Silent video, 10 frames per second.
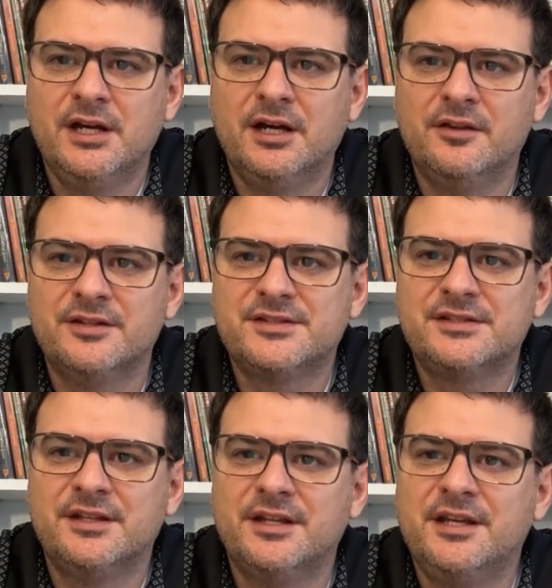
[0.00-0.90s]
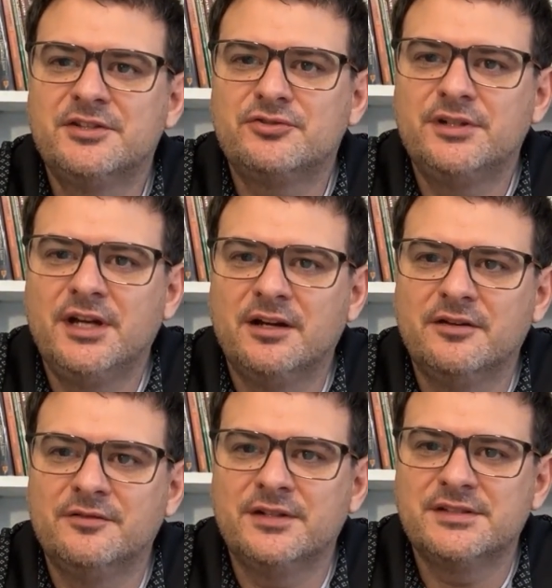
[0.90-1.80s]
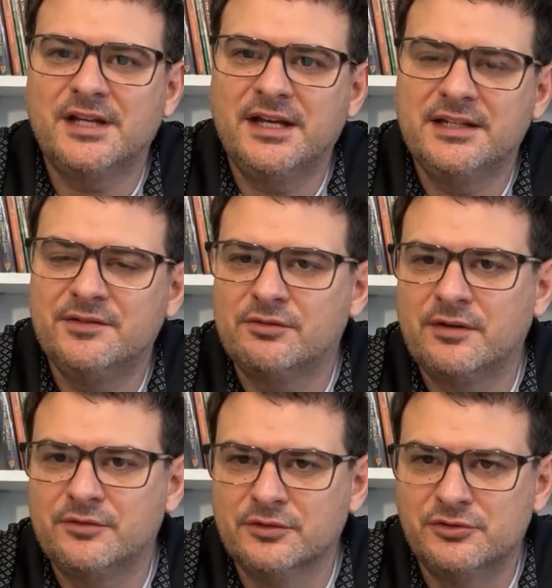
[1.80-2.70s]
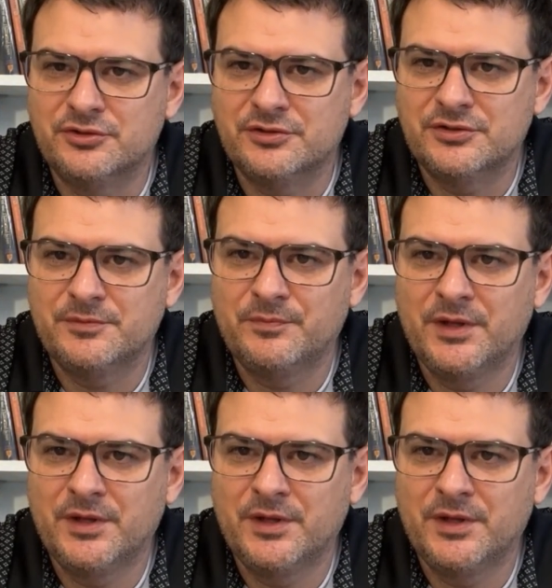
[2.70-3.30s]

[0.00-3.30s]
the history of scientific revolutions.